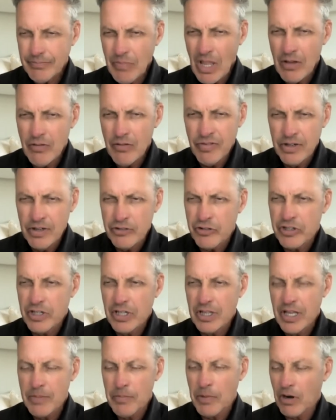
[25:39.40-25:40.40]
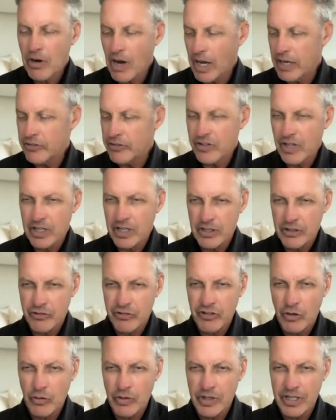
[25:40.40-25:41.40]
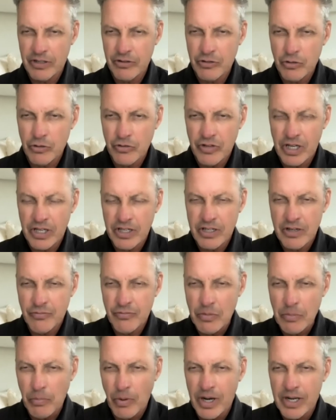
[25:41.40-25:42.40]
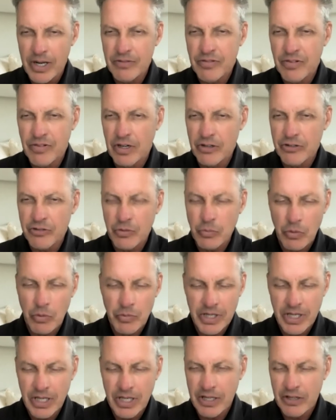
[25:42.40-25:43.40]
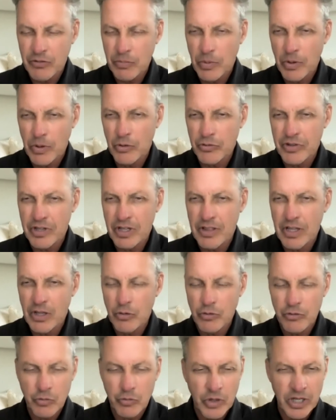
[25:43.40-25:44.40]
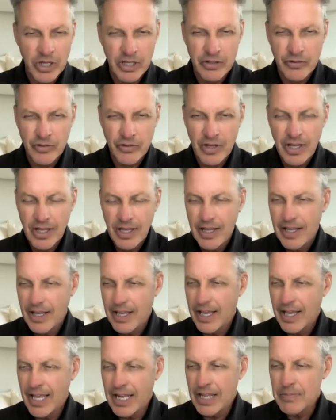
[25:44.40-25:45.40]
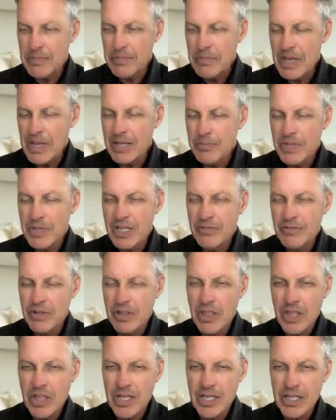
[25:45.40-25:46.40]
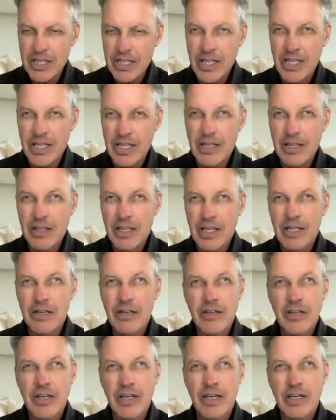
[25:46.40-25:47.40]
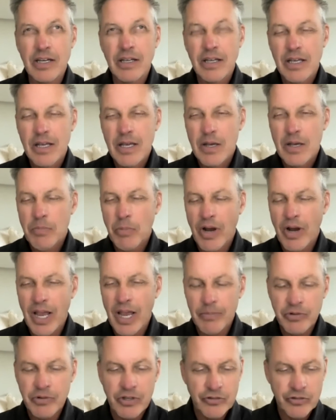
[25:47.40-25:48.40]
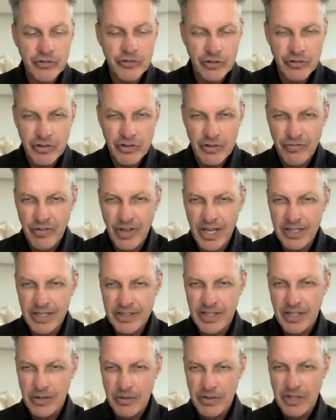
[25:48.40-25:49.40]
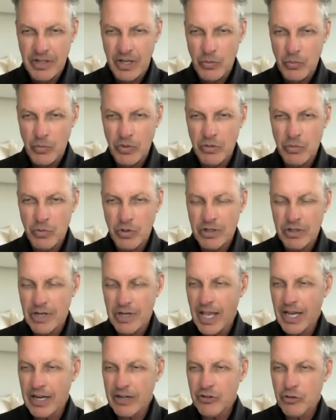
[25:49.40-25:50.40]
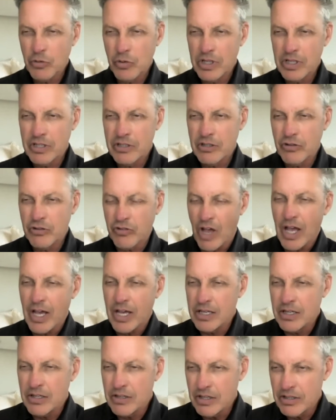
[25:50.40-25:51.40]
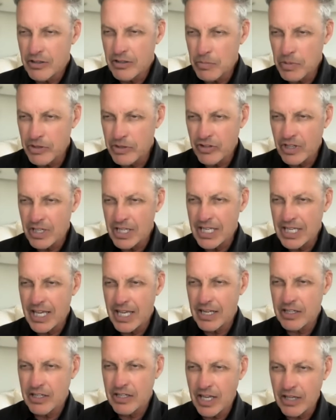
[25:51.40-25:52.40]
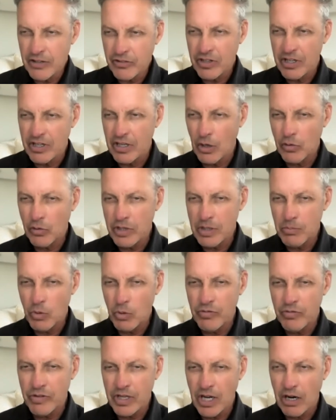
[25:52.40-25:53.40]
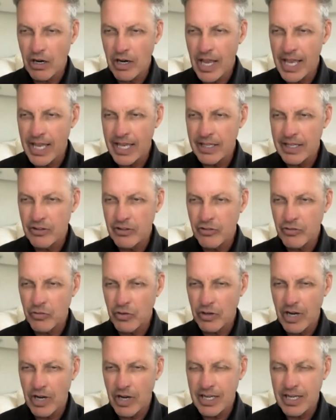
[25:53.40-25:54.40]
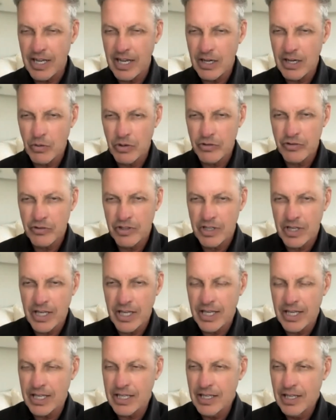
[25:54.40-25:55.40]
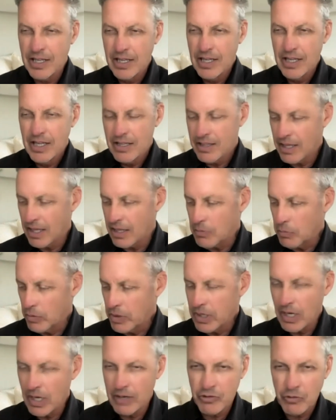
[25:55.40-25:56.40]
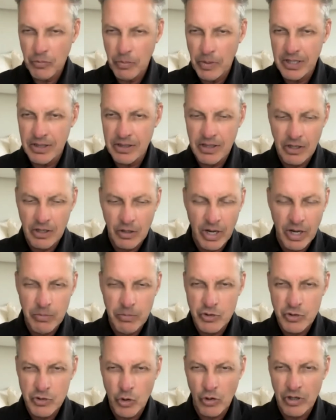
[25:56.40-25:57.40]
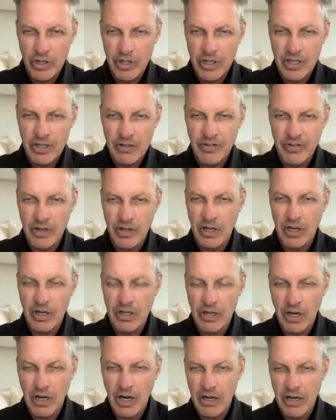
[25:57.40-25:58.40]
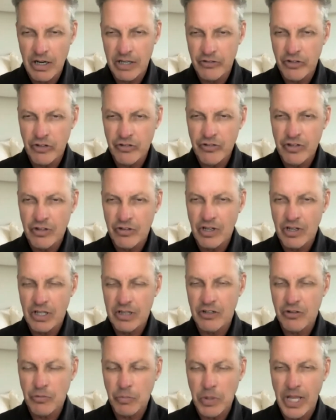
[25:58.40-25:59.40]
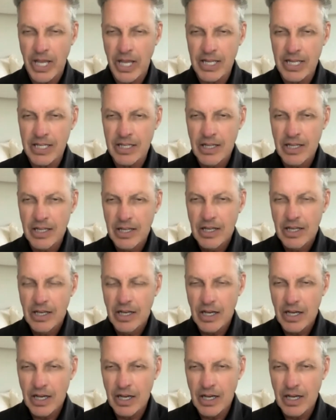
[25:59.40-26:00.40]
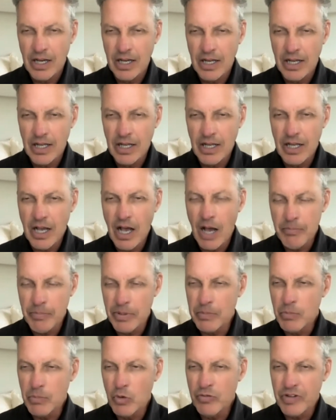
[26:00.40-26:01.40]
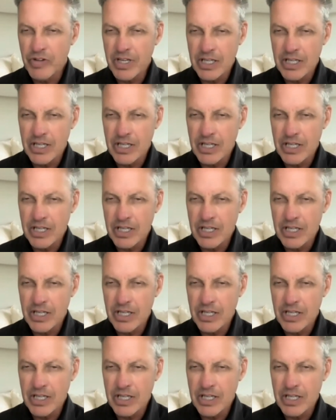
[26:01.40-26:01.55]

Functional MRI studies showing, as you say, different brain function when we get exposed in those ways. And it made me even think that perhaps it's just the fact that we weren't actually designed to be sitting at a desk and only moving our hands for 8 hours a day, that we have spent the great majority of our existence on this planet up and moving